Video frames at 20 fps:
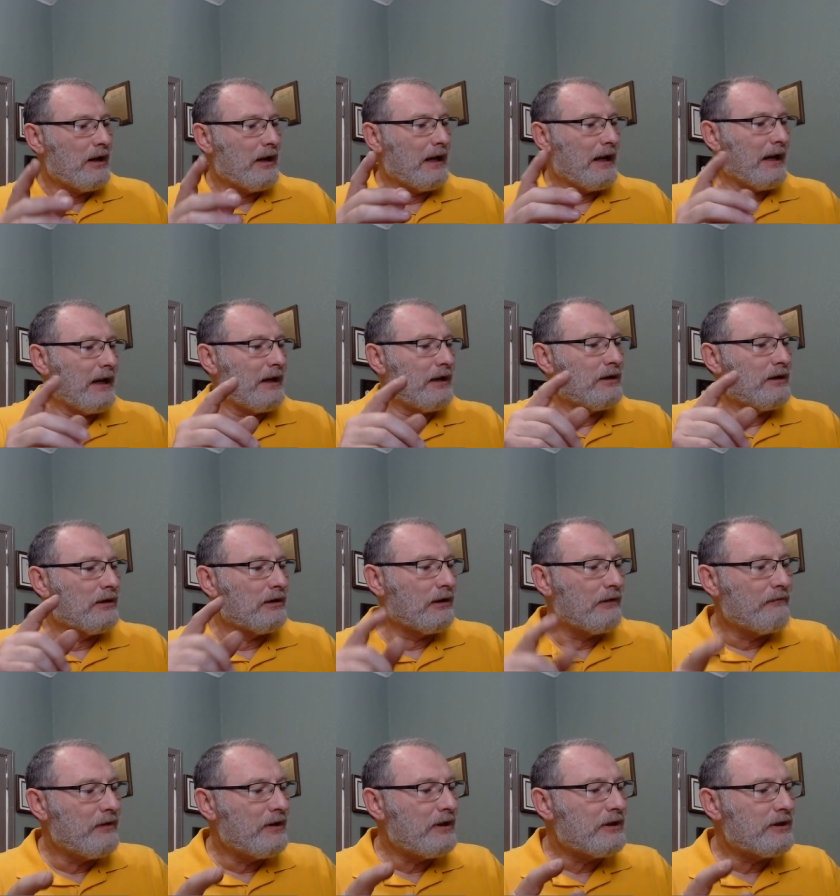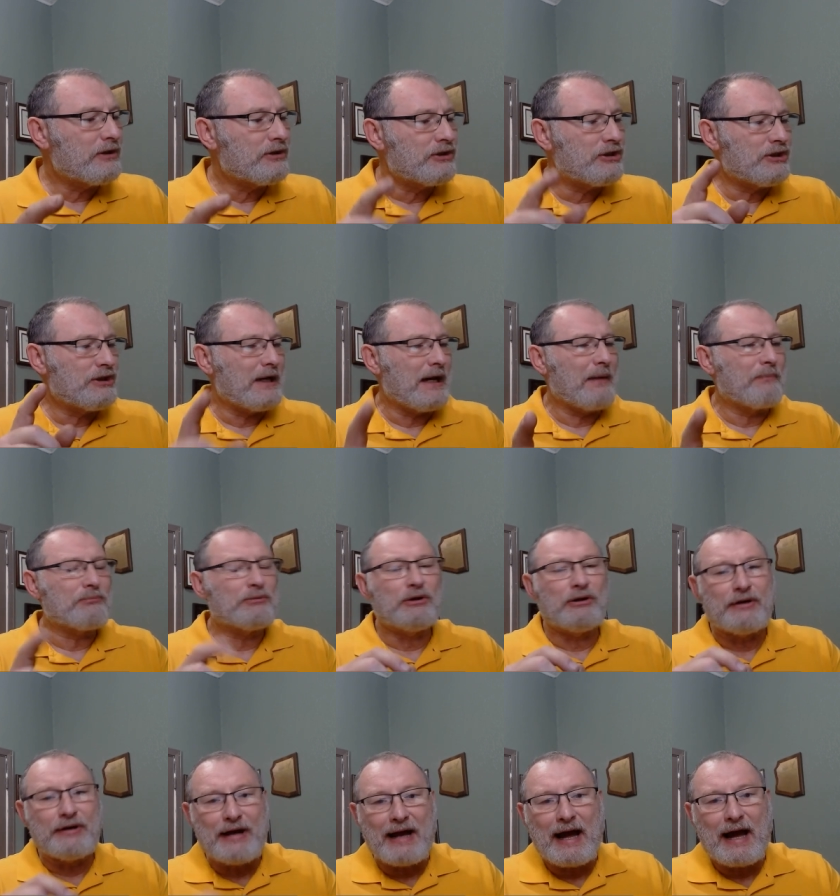In Leviticus chapter
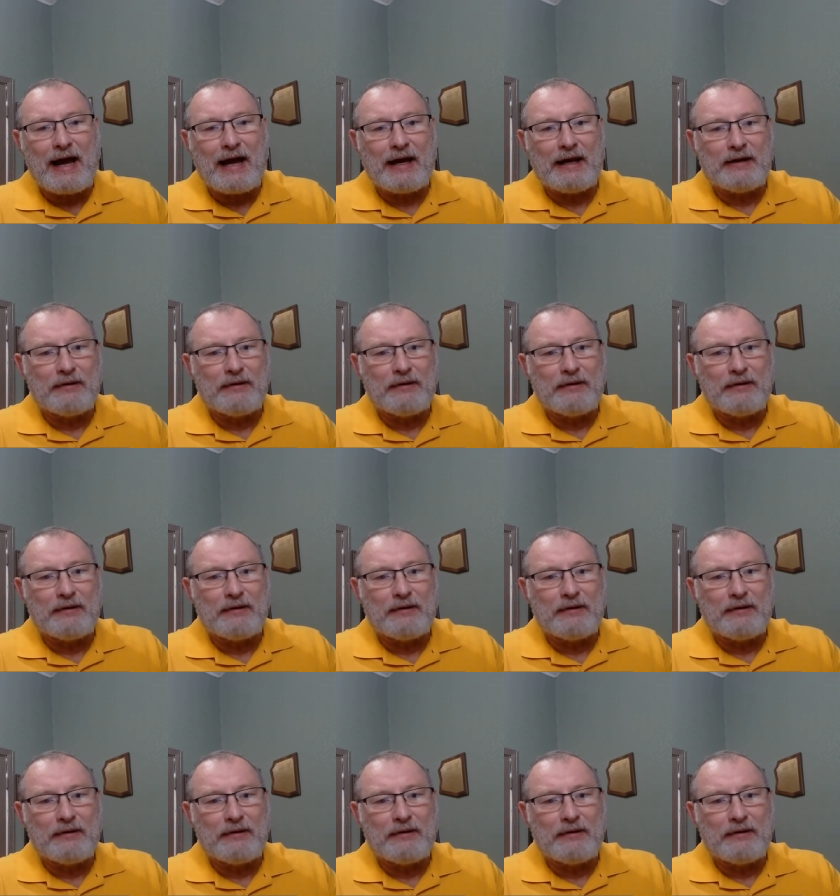9